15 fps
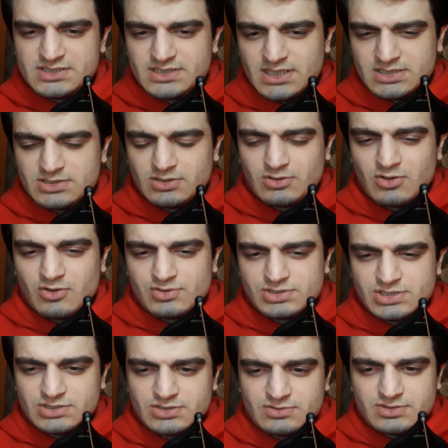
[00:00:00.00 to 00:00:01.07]
does not
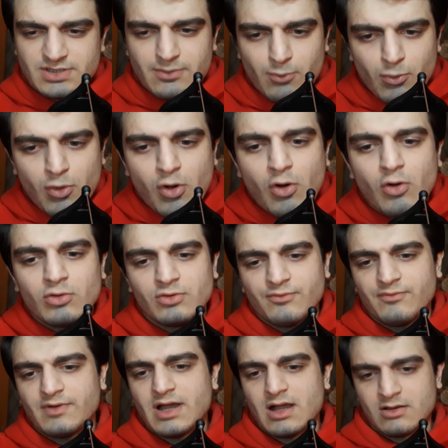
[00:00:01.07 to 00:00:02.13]
constitute the whole of
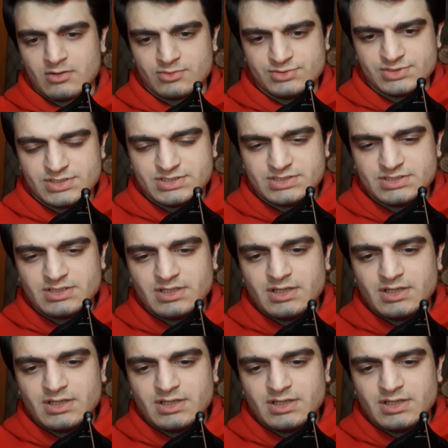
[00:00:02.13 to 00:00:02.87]
unconscious.